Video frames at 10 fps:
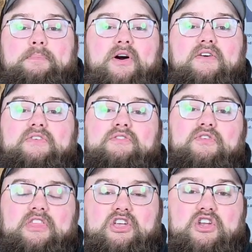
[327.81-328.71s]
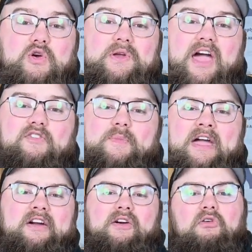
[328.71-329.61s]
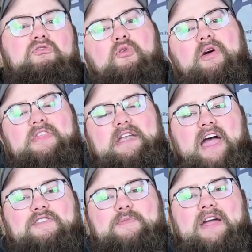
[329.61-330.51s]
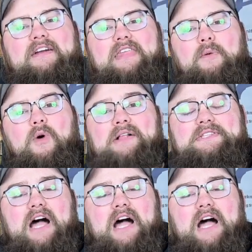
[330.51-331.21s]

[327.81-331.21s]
perfect for the new knife maker or for the knife maker that wants